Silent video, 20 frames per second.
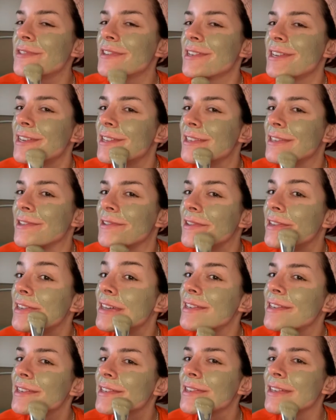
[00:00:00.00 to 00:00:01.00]
sign of
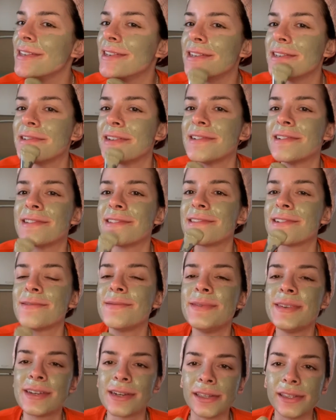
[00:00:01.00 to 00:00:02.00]
Zodiac. So
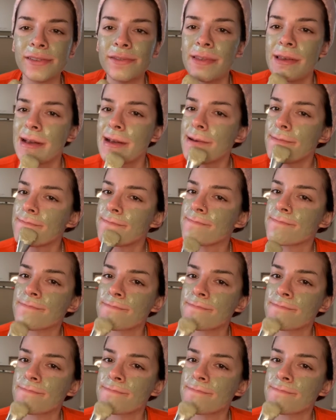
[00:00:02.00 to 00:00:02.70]
because of that,